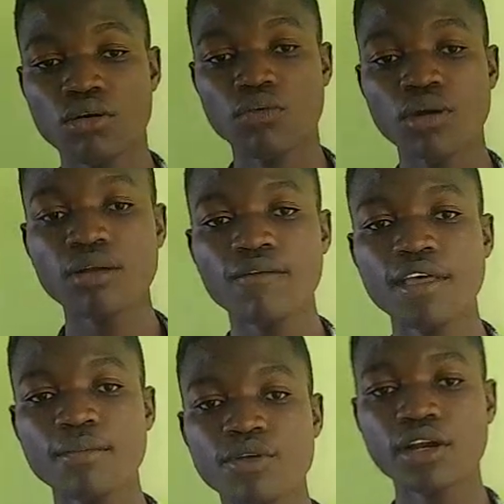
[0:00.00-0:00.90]
One of
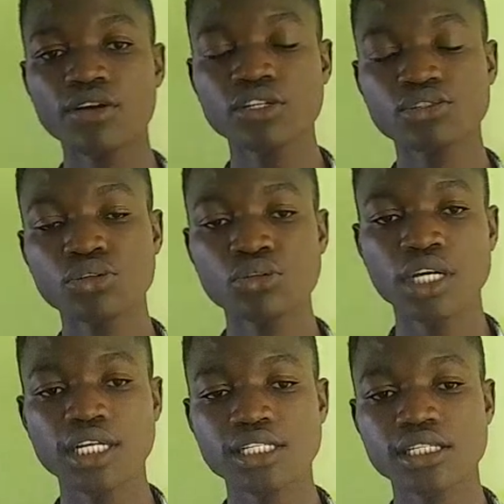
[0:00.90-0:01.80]
them, we are going to look
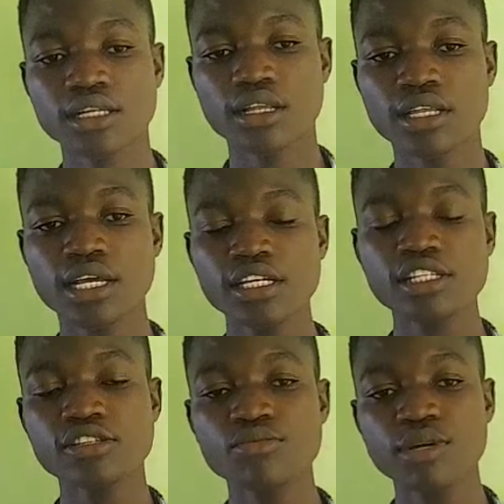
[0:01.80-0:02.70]
at the
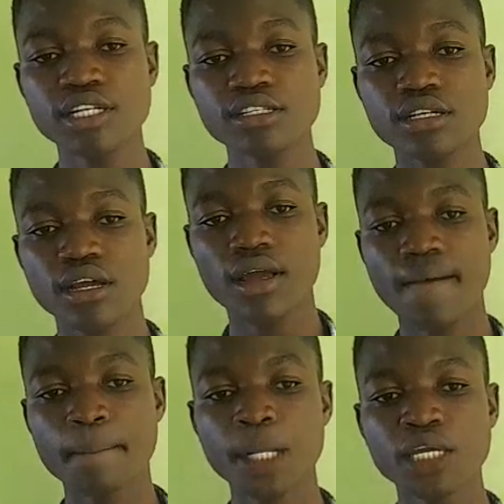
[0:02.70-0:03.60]
instrument
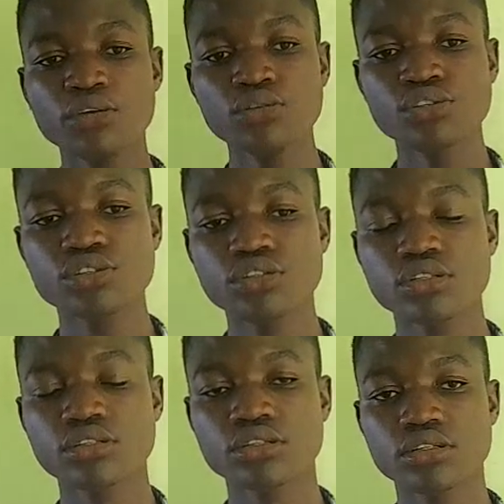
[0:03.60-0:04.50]
being used
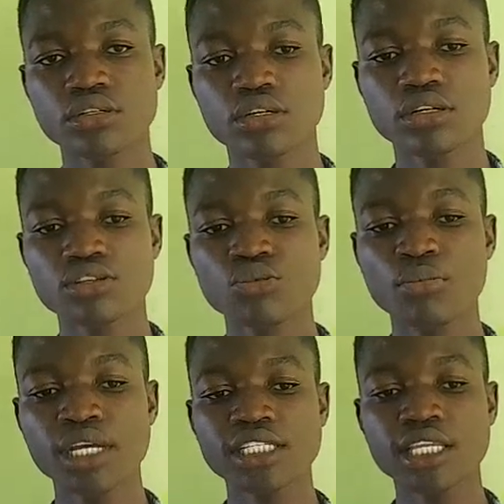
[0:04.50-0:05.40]
to
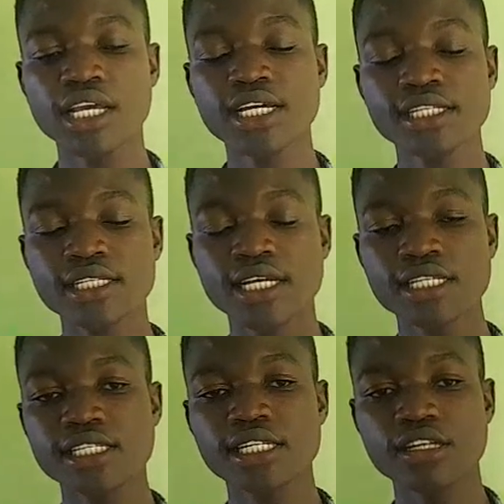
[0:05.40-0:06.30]
measure the
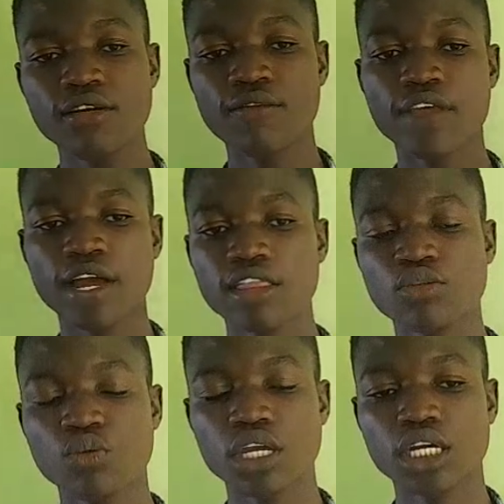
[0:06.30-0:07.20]
intensity of the
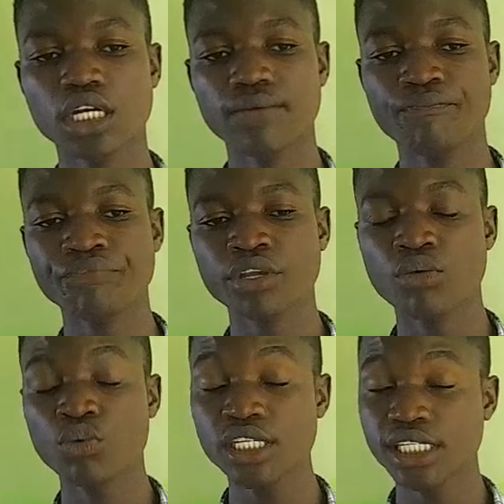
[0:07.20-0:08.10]
earthquake,
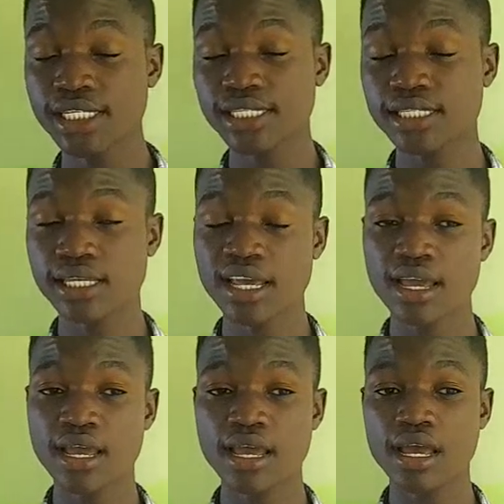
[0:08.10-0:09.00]
which is
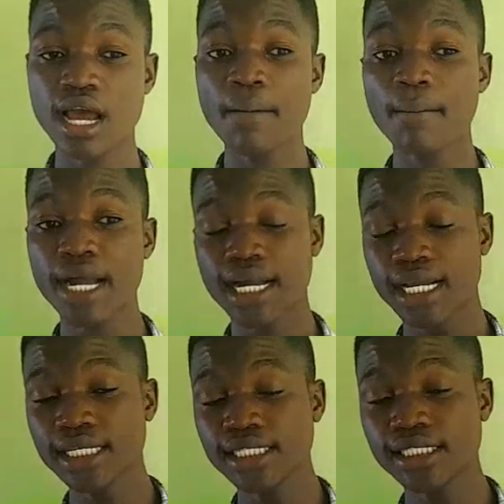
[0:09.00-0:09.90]
a
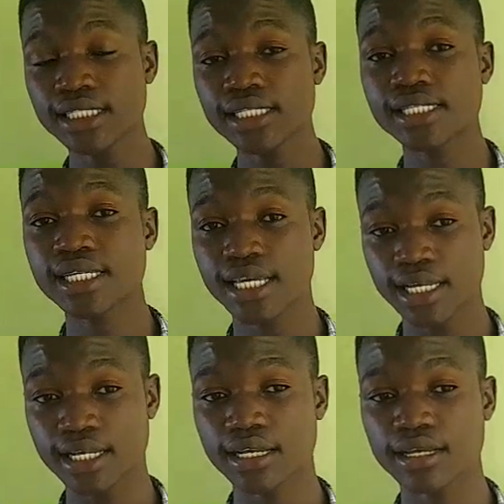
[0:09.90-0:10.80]
Mercalli scale.